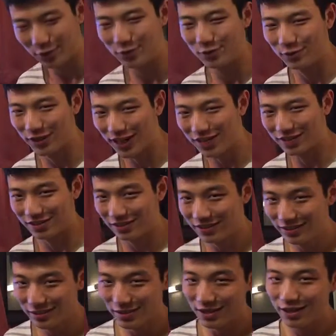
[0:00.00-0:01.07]
reaction
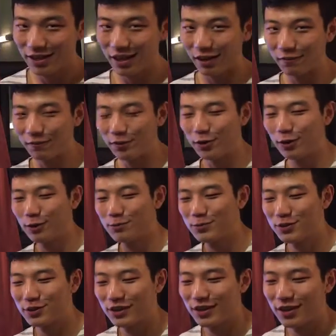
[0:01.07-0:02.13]

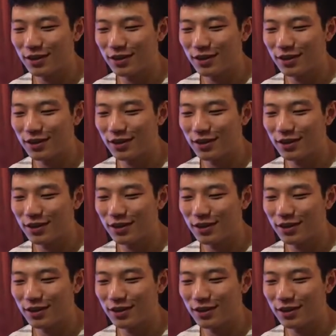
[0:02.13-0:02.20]
involves